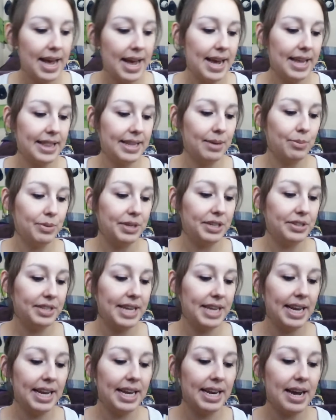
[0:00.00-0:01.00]
And then when you
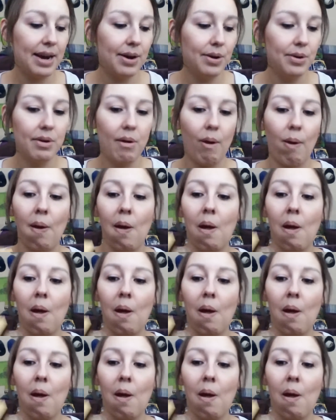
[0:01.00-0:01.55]
take it out,